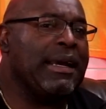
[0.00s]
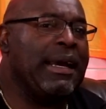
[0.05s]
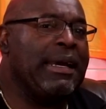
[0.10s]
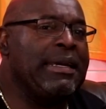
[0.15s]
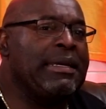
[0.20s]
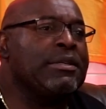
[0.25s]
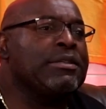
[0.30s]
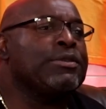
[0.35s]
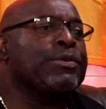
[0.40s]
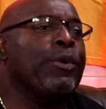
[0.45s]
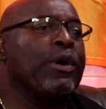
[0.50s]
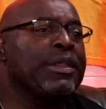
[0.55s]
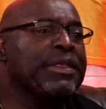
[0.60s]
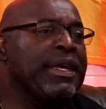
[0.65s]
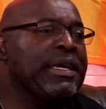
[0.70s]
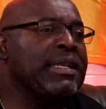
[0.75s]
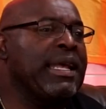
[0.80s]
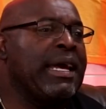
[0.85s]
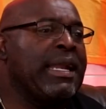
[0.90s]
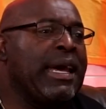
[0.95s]
one
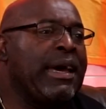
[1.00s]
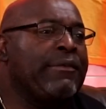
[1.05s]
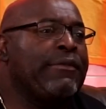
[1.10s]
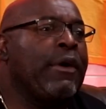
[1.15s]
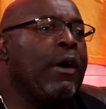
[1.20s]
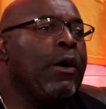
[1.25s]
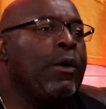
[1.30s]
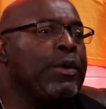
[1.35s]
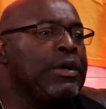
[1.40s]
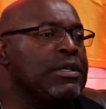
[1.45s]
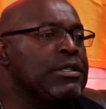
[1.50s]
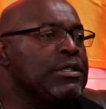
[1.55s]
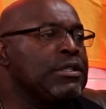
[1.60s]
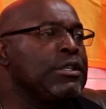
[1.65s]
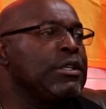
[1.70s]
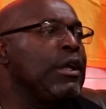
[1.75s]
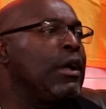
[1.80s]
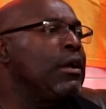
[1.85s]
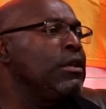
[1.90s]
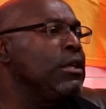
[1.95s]
thing that I've always
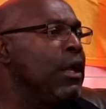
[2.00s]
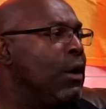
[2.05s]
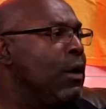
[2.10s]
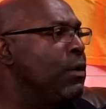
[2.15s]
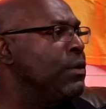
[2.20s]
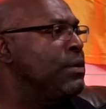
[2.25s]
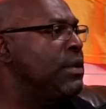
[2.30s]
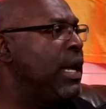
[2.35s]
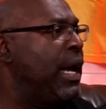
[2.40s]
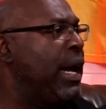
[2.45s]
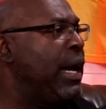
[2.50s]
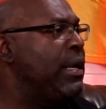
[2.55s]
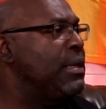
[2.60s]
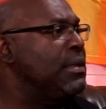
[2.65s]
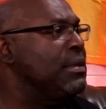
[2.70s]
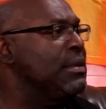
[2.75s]
known, that